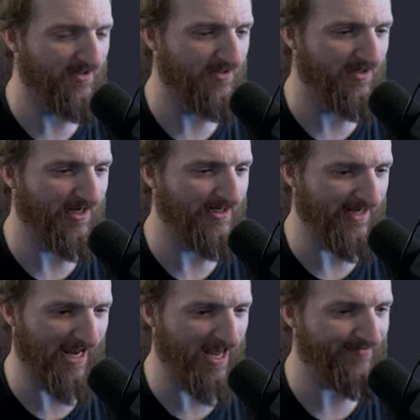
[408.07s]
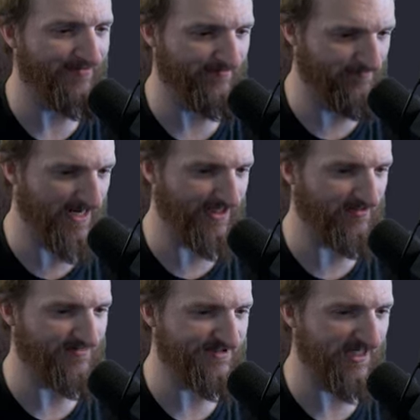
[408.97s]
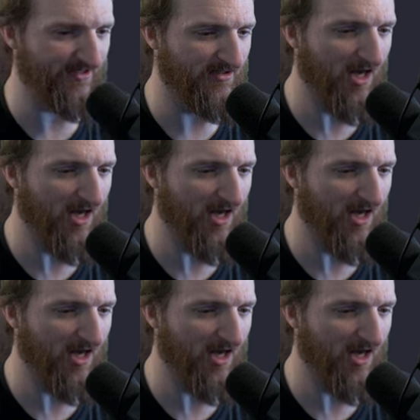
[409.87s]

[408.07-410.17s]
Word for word: and then I have medium set.